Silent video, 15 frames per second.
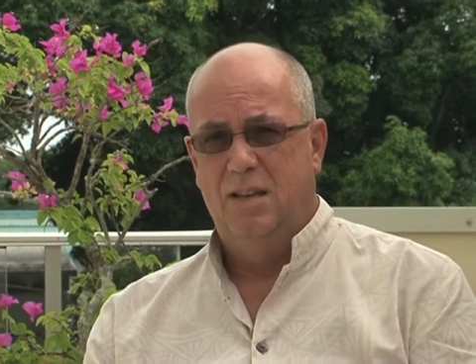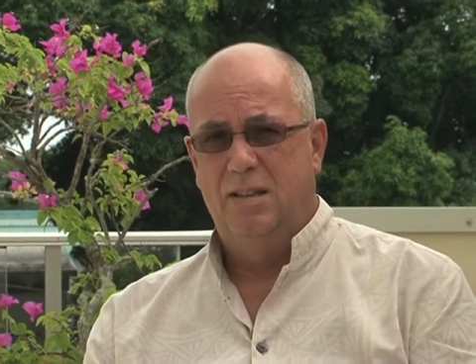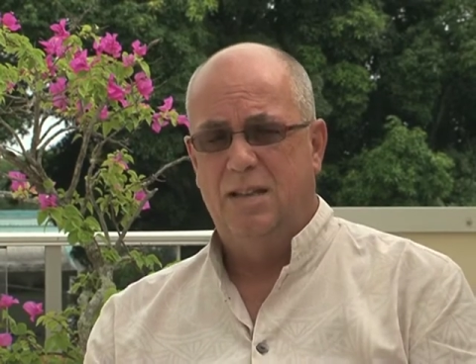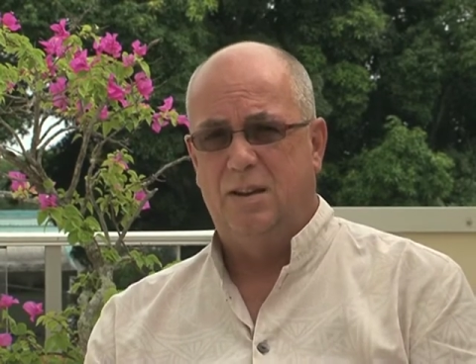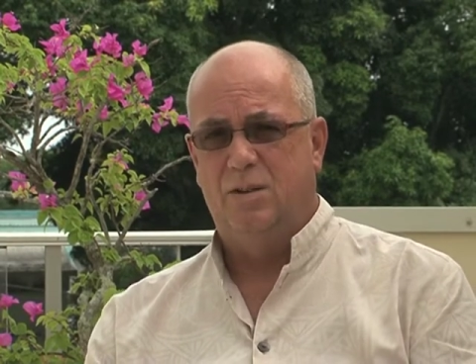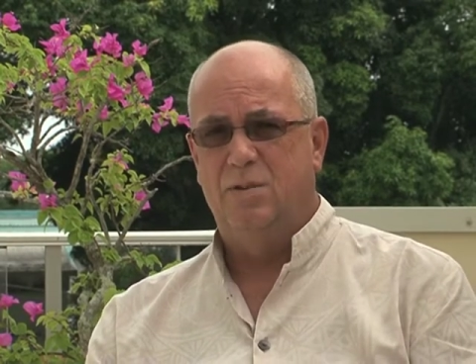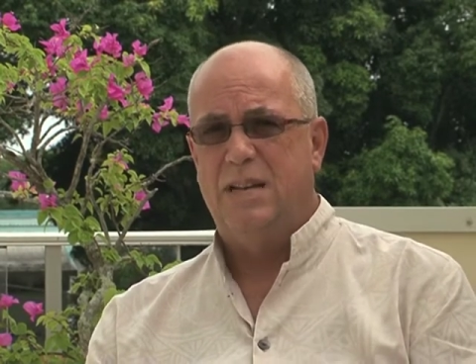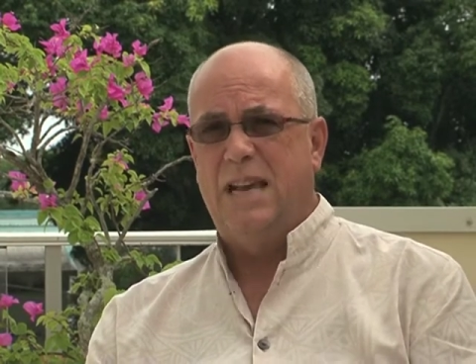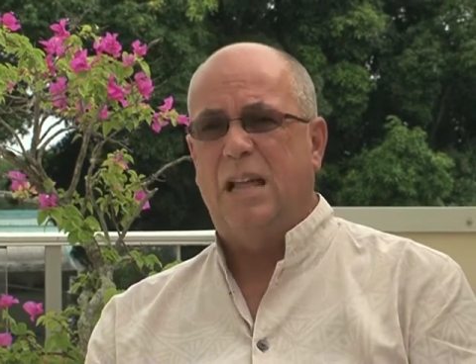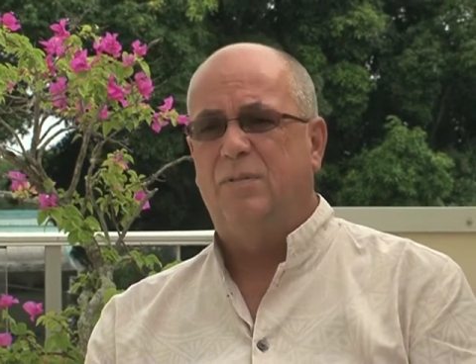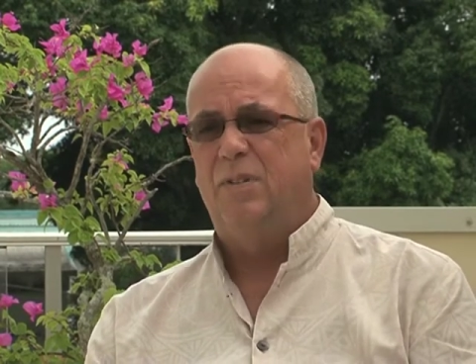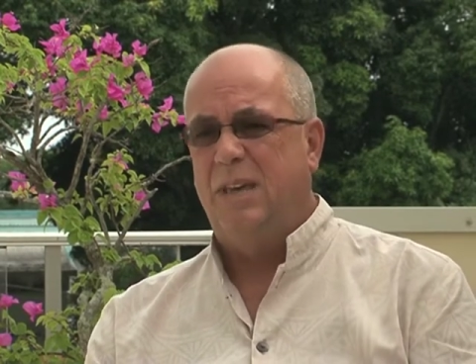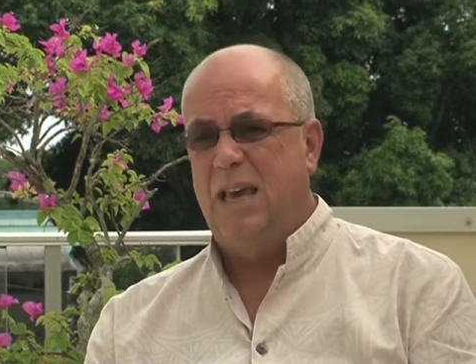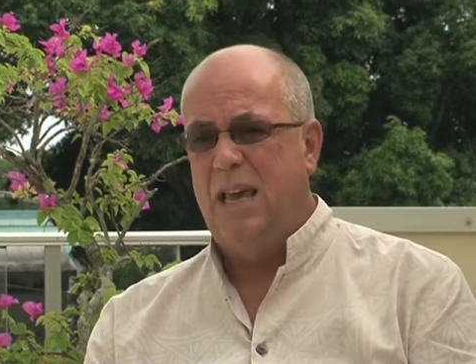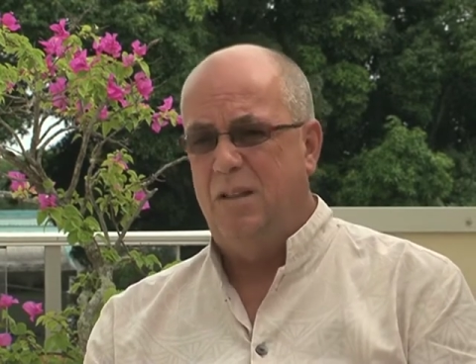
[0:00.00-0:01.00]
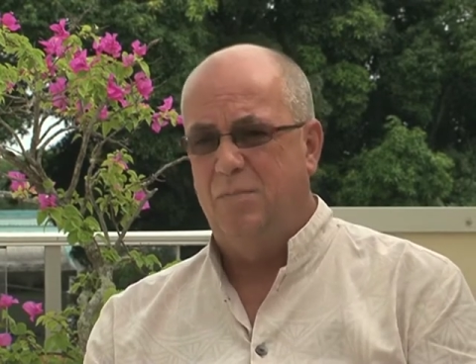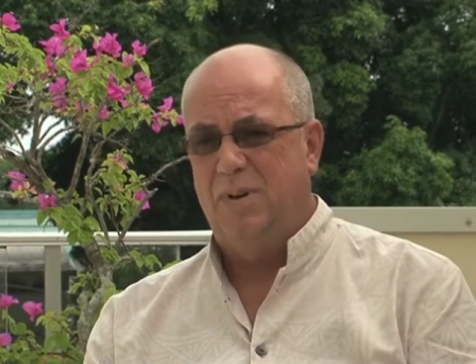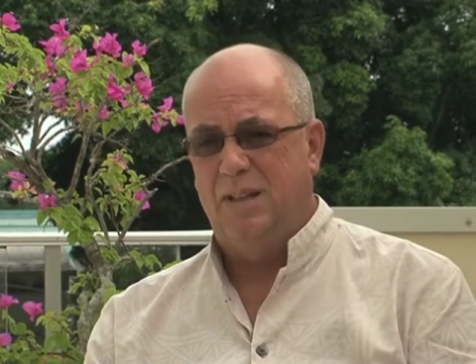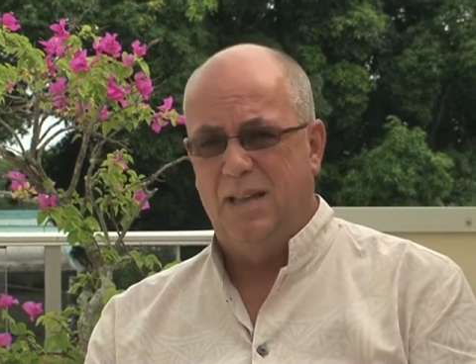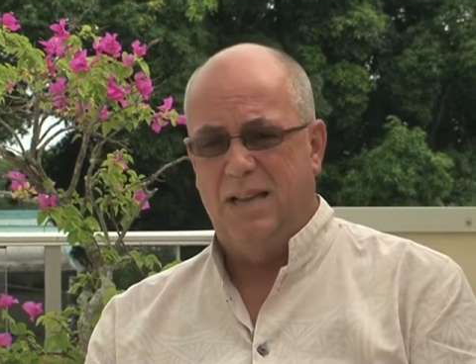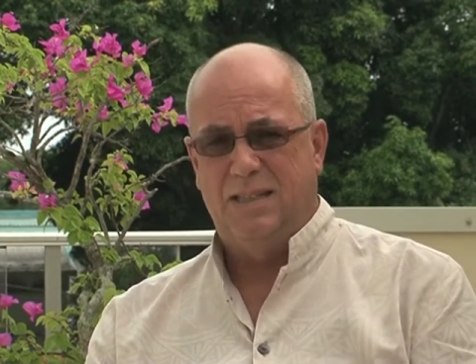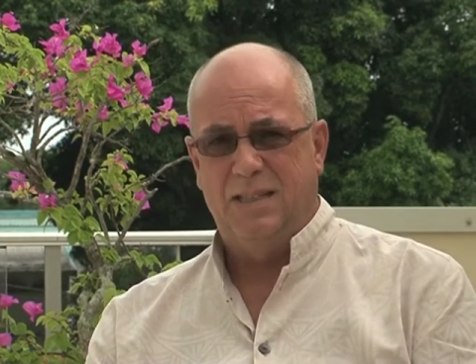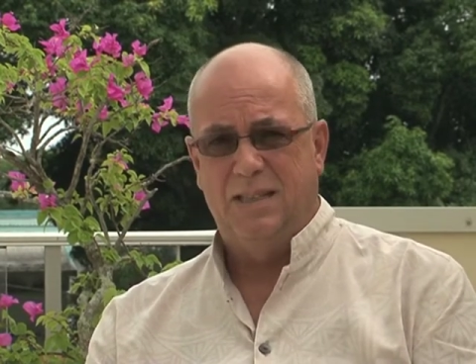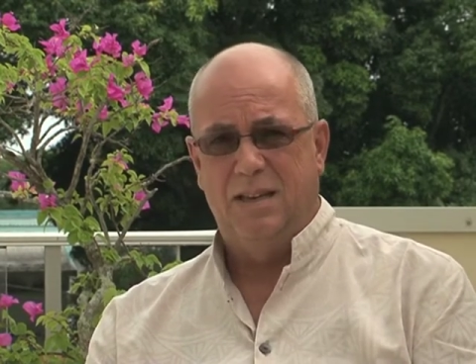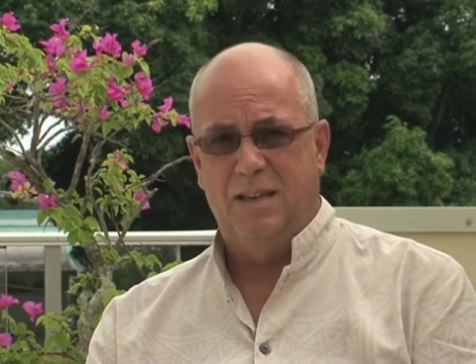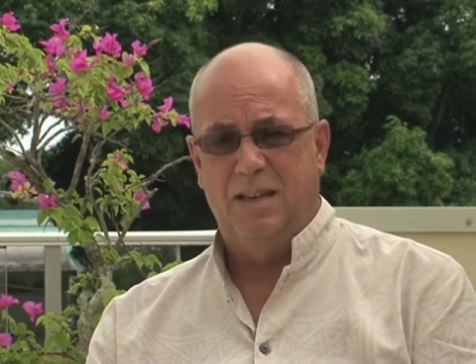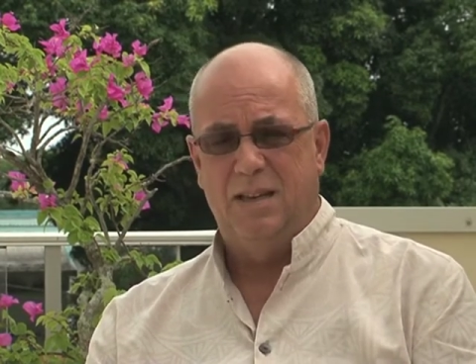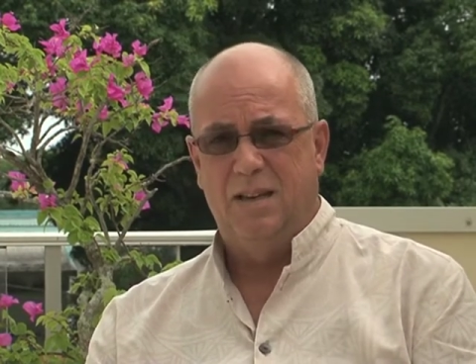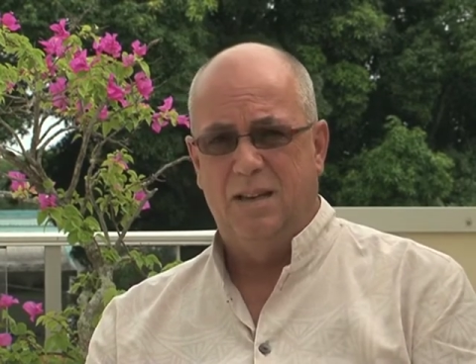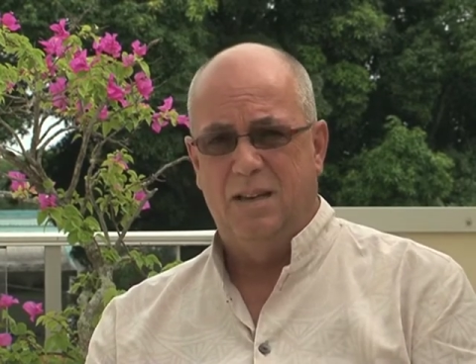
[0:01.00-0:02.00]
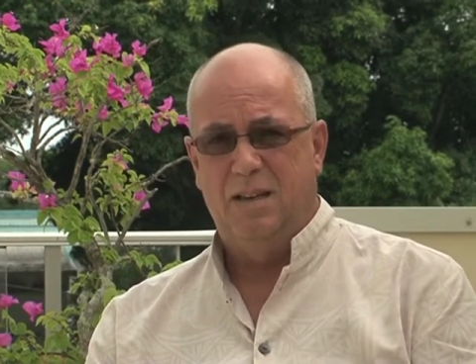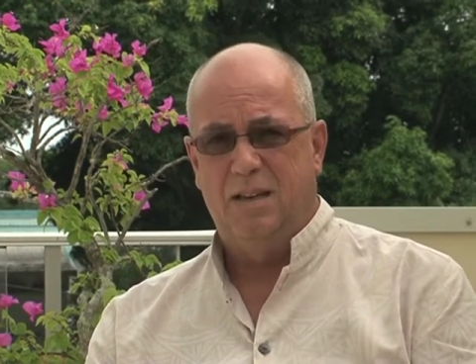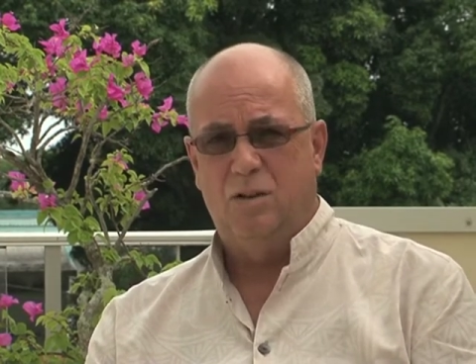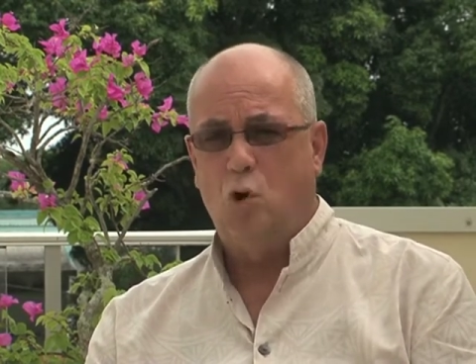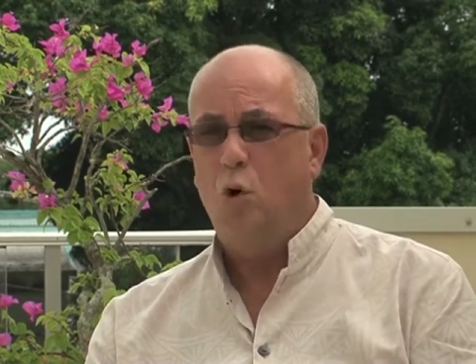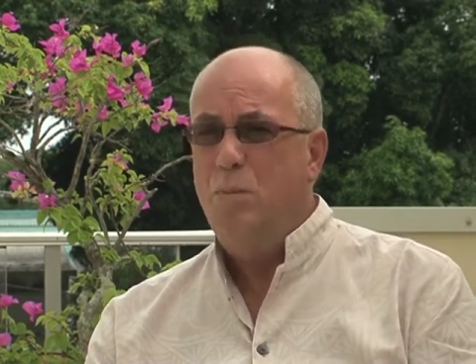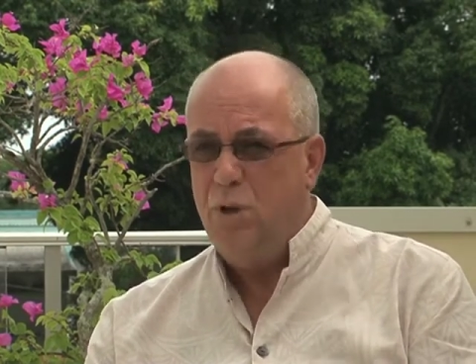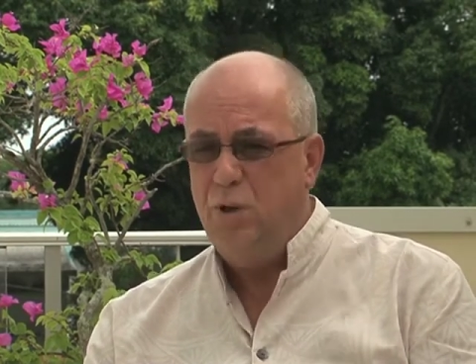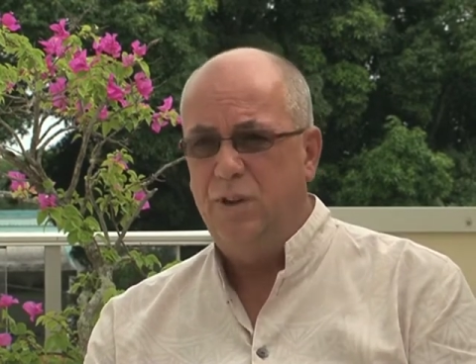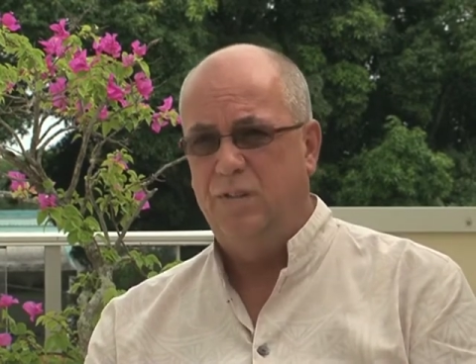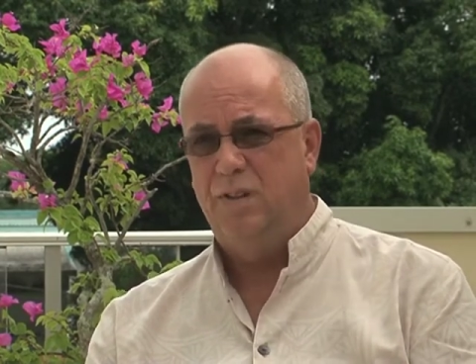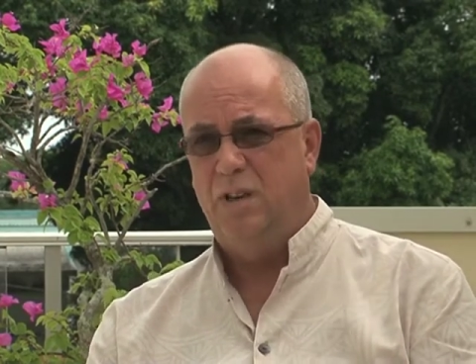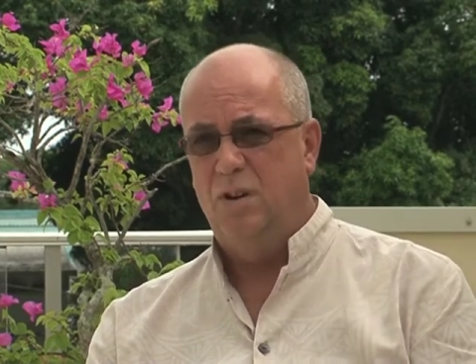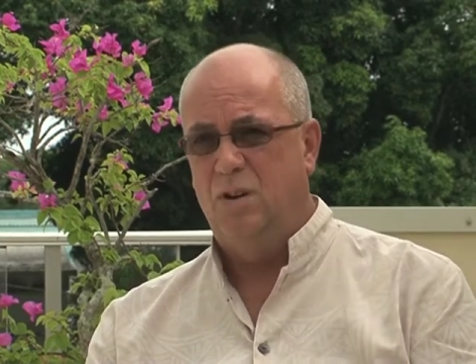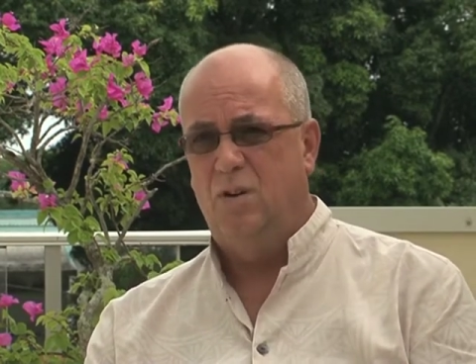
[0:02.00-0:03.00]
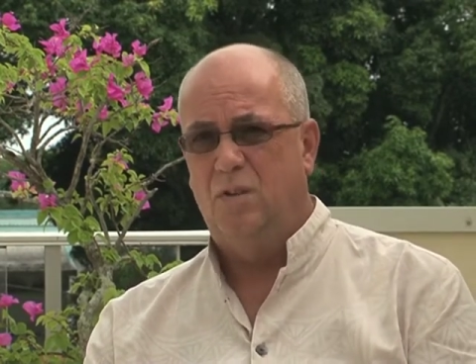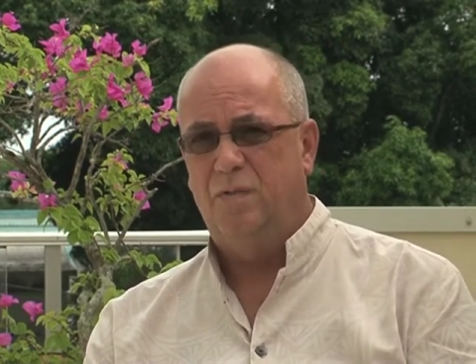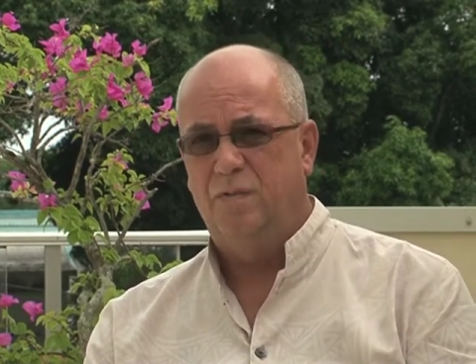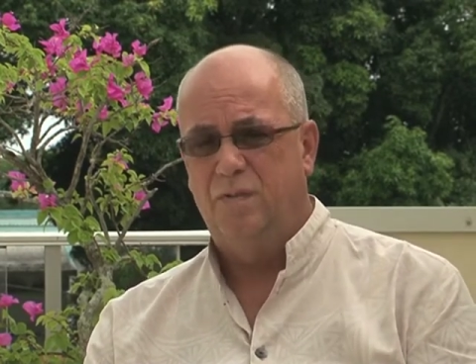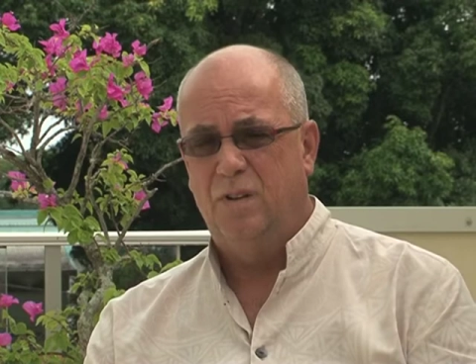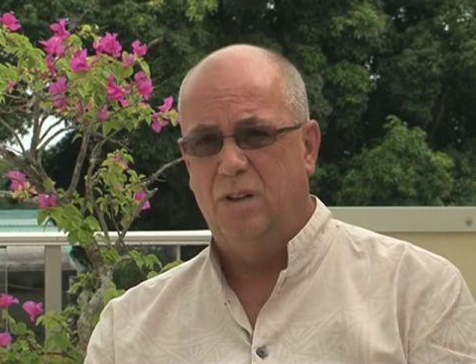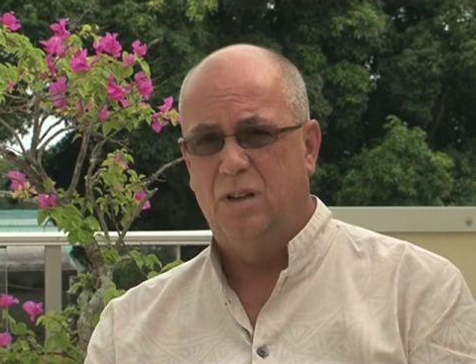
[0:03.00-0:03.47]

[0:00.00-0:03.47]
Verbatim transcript: not only advocate, but as a community of